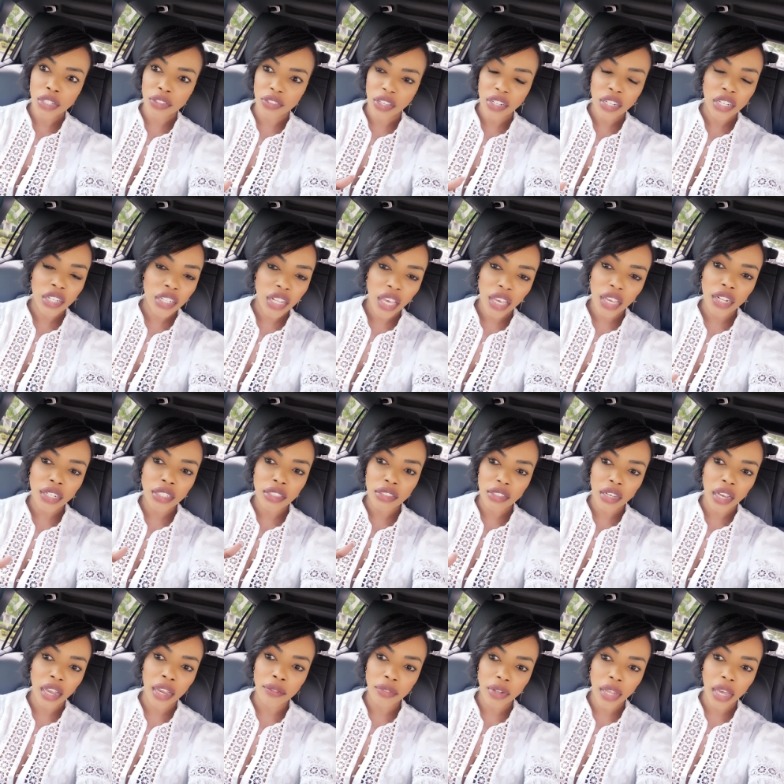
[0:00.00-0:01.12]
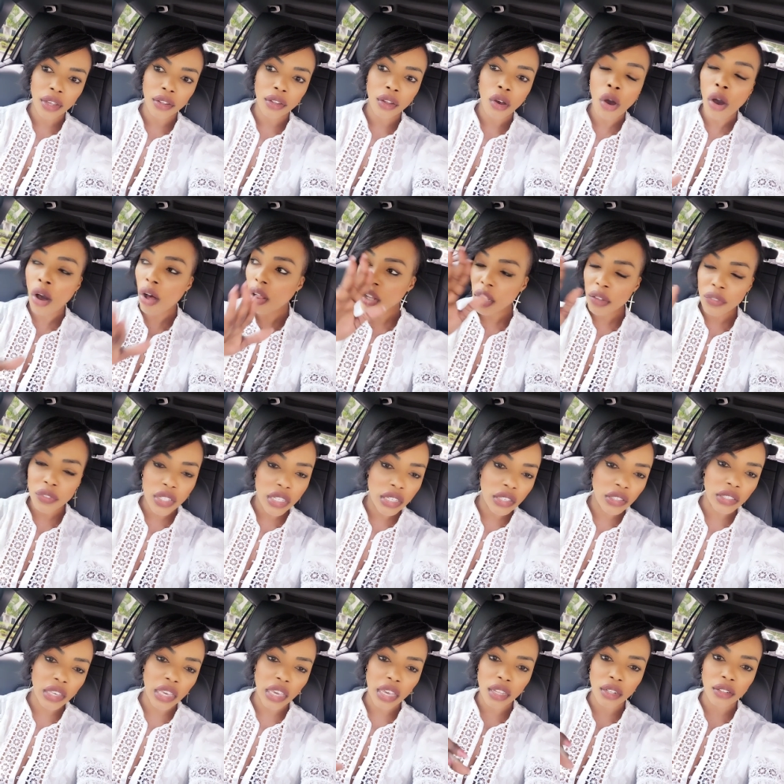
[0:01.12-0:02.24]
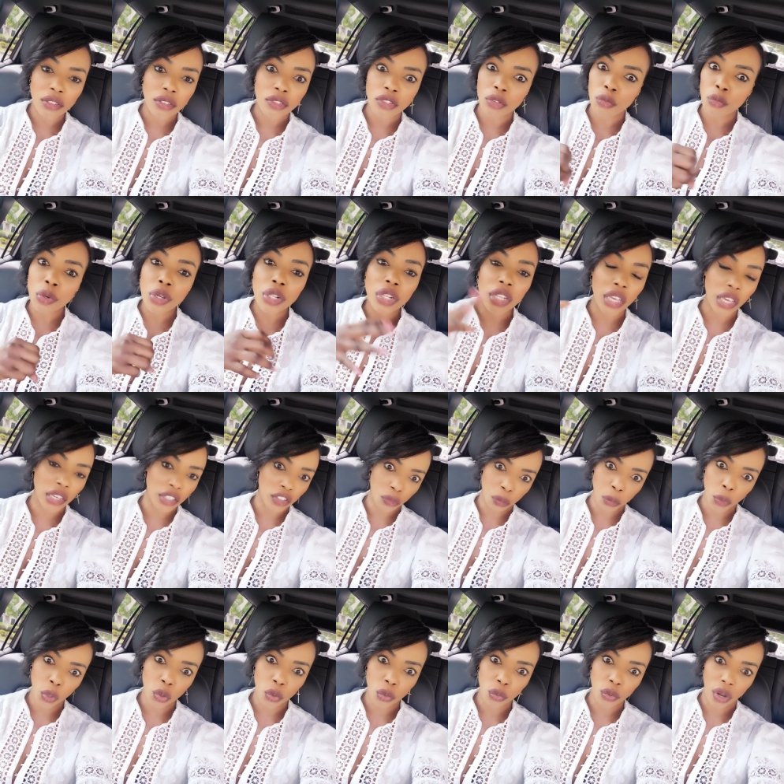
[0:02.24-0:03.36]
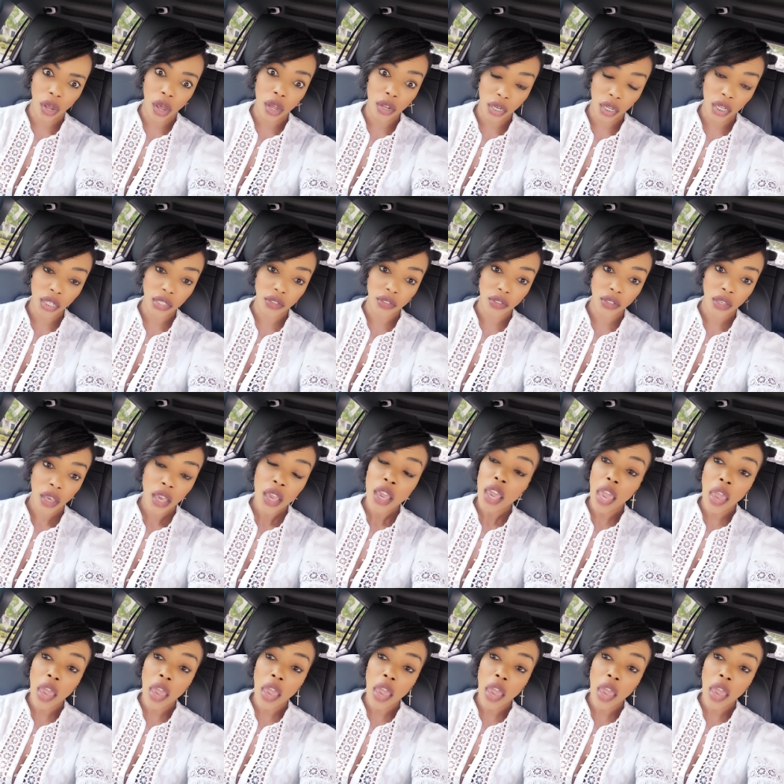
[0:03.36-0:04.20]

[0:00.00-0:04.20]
because any day, any time now, all of this can really explode on us.